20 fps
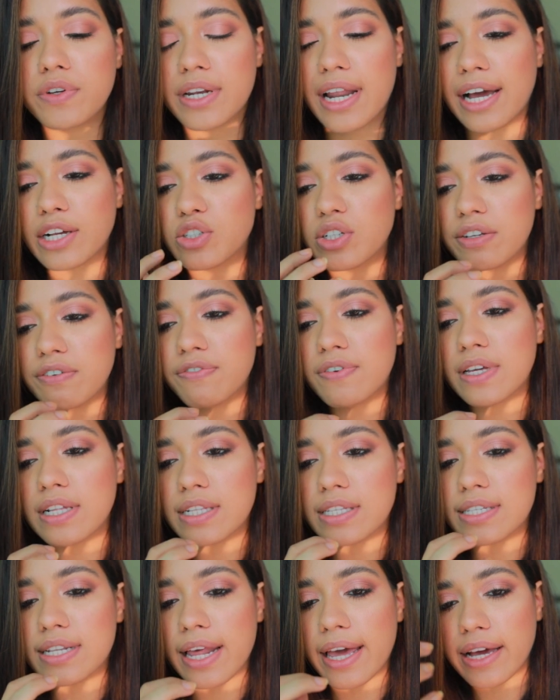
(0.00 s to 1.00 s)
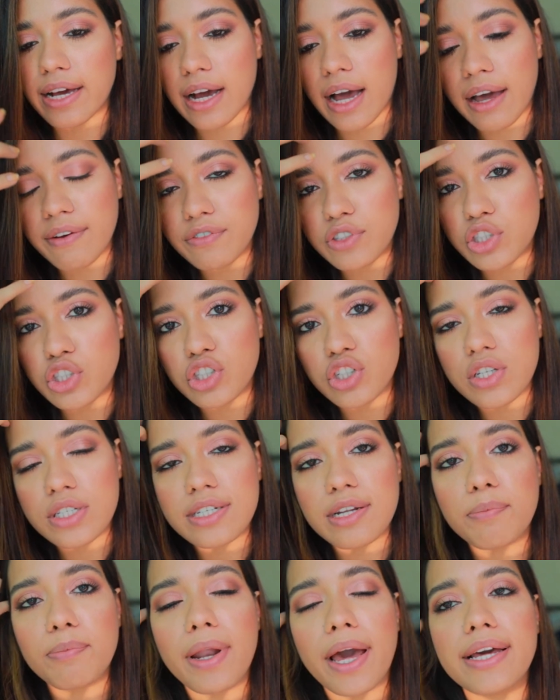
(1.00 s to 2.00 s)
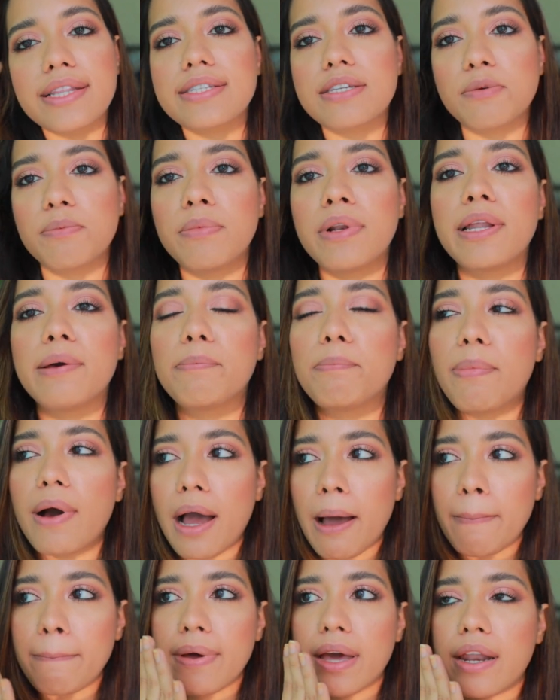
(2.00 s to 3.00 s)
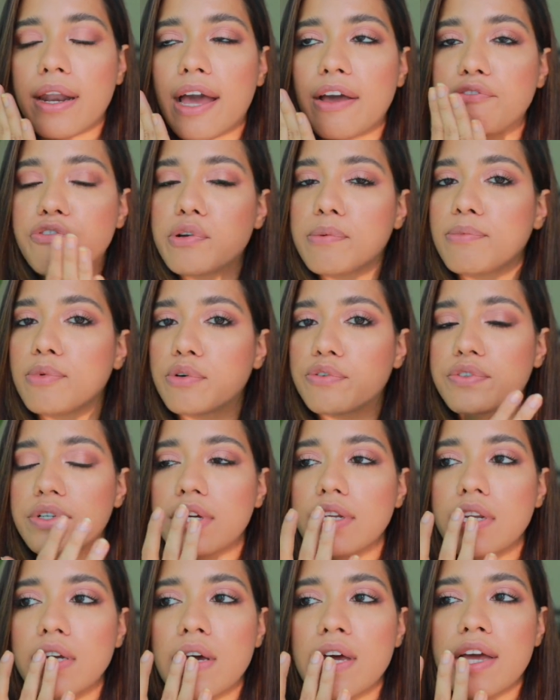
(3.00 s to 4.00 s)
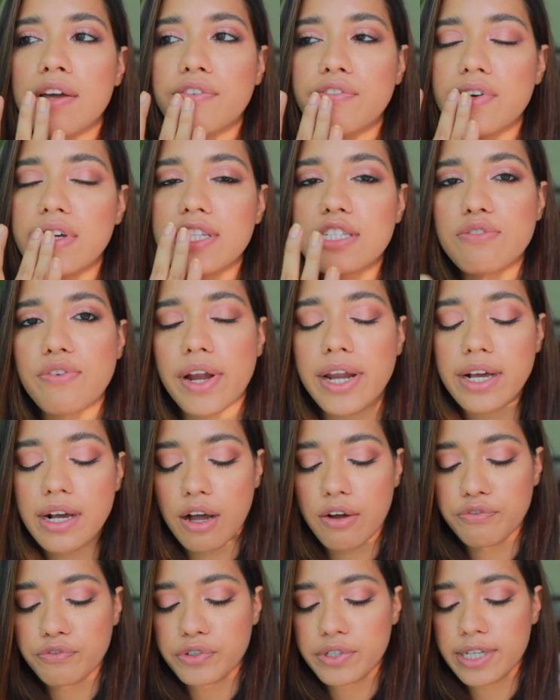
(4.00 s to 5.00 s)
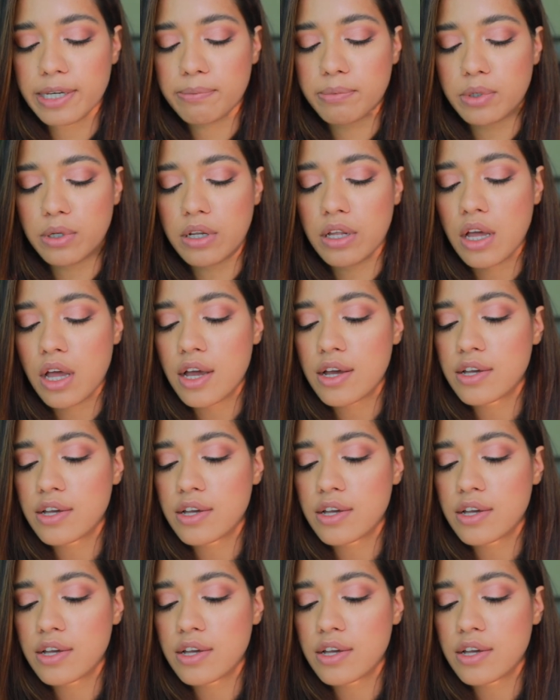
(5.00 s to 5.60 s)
It actually feels like I've just applied some lip balm and I've removed it. Feels very comfortable.